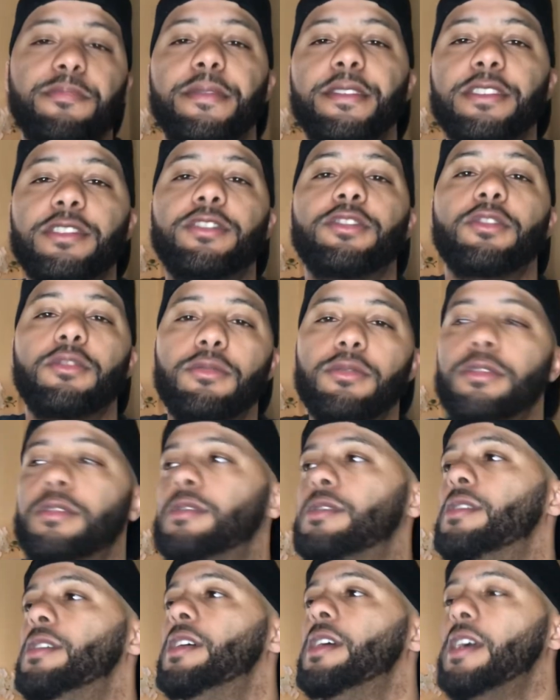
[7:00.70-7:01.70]
Spence Jr.
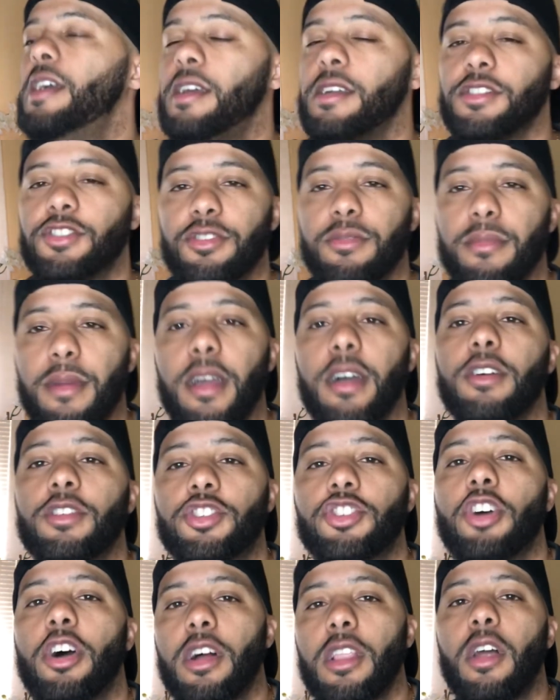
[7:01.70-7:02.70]
and Jermell
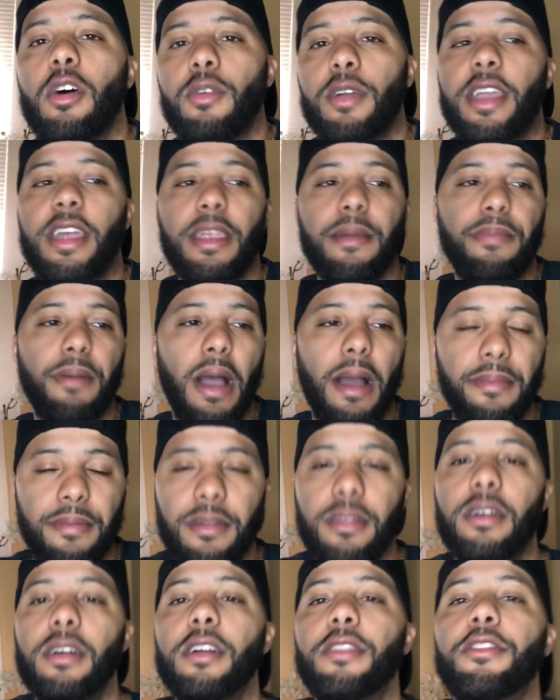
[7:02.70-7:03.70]
Charlo get it popping,